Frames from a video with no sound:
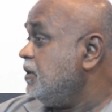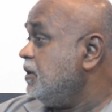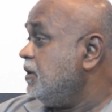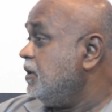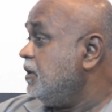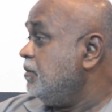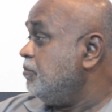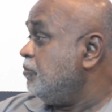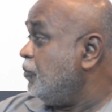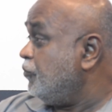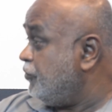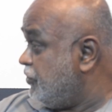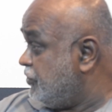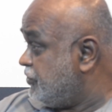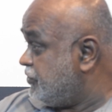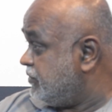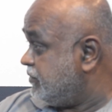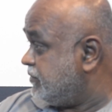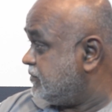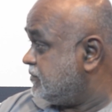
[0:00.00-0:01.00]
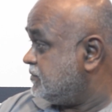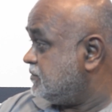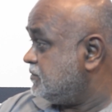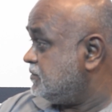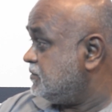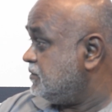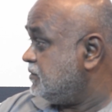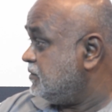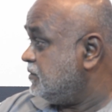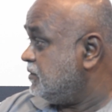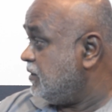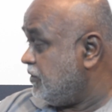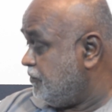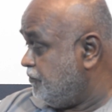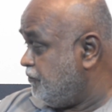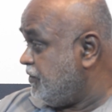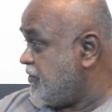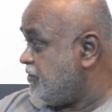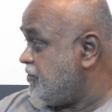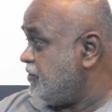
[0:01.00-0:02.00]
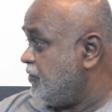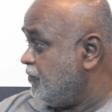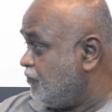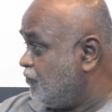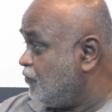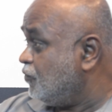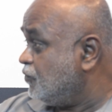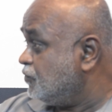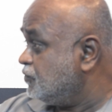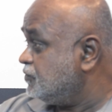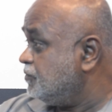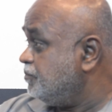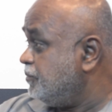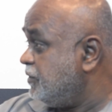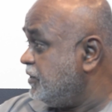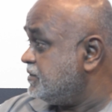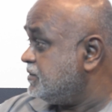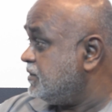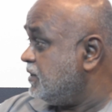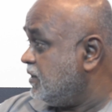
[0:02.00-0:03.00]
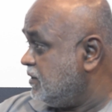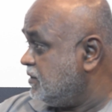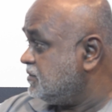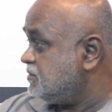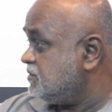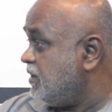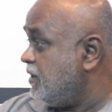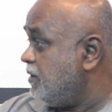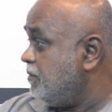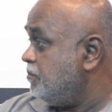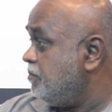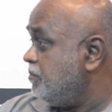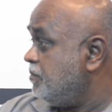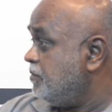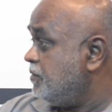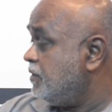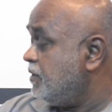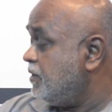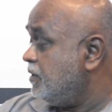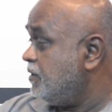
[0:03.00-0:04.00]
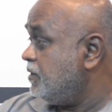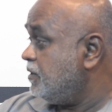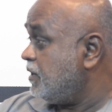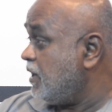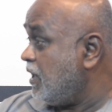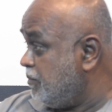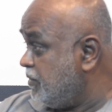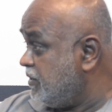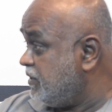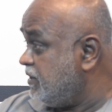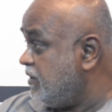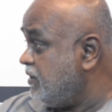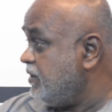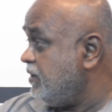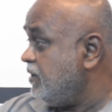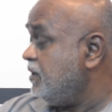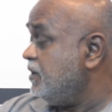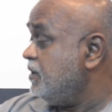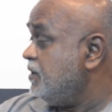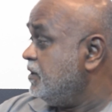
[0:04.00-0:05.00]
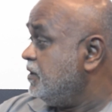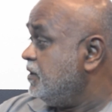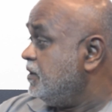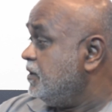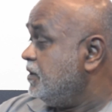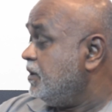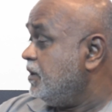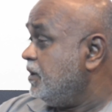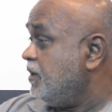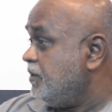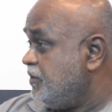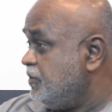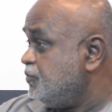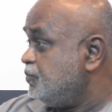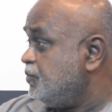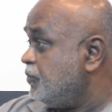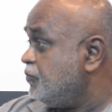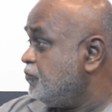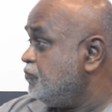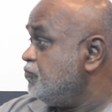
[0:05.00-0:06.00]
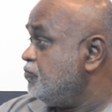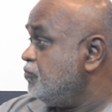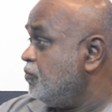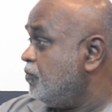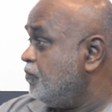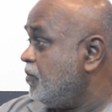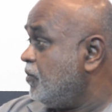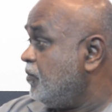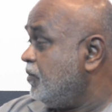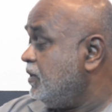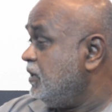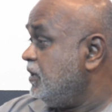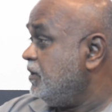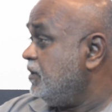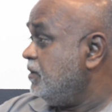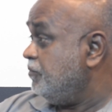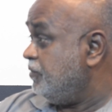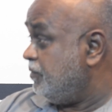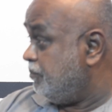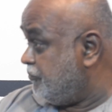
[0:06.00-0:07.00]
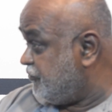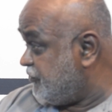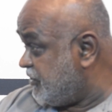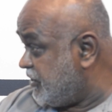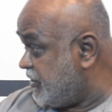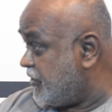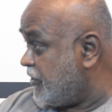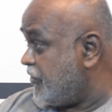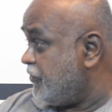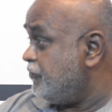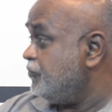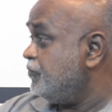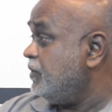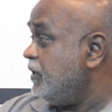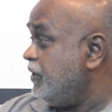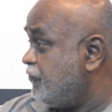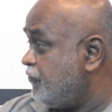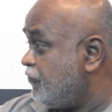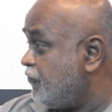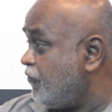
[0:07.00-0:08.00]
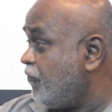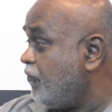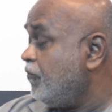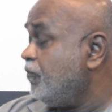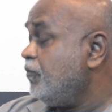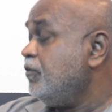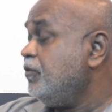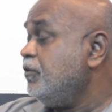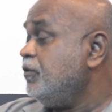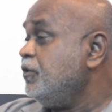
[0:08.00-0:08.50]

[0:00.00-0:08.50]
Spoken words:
Mauritius, and Fiji, of course, Brijlal's name, and Ahmad Ali. These were two of our lead, Vijay Naidu later on.